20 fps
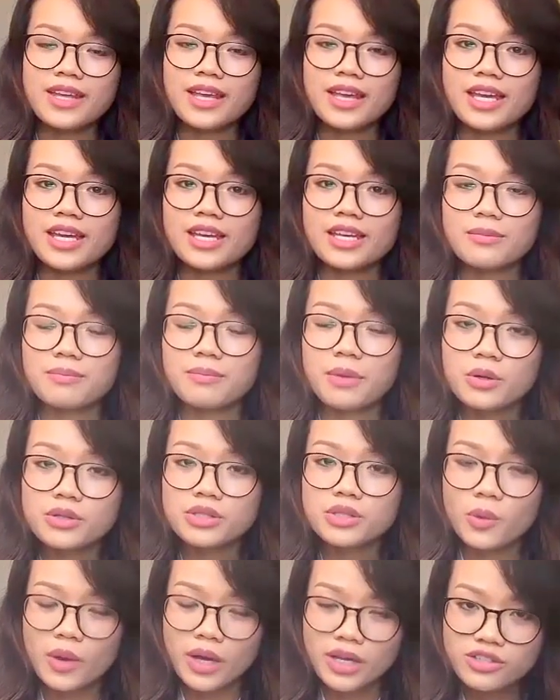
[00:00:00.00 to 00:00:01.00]
and
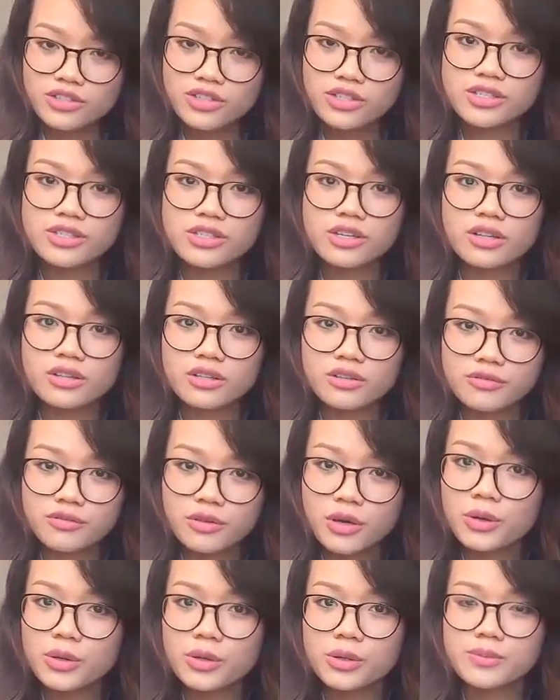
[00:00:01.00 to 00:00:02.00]
post questions on the
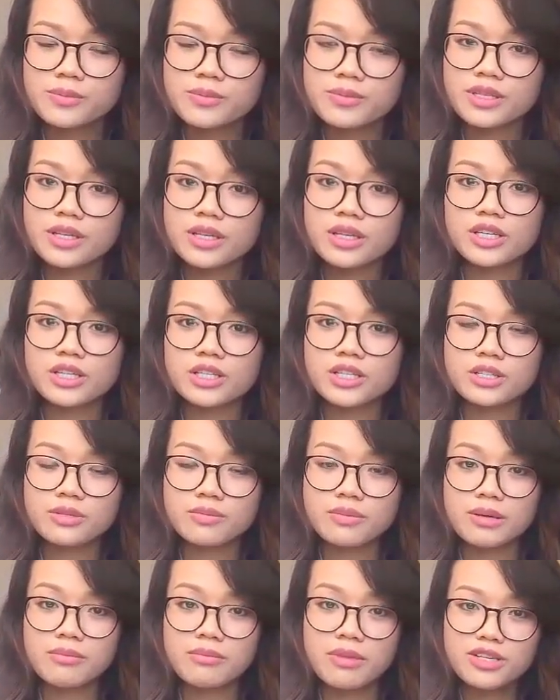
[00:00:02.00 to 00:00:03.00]
forums to
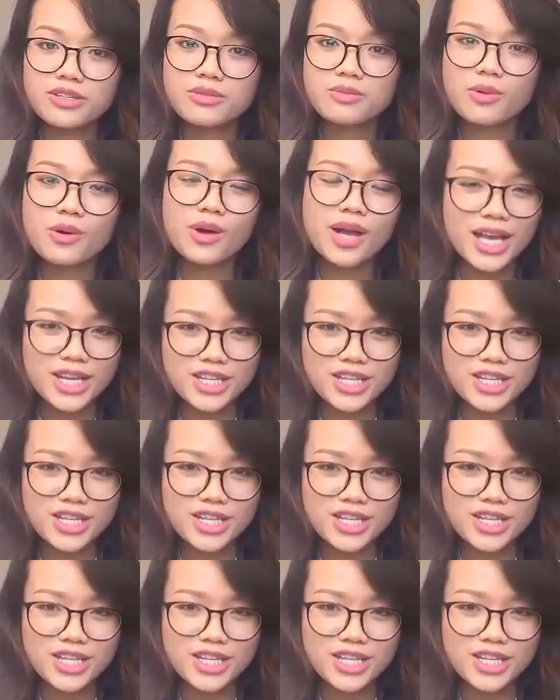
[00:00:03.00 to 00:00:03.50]
be much more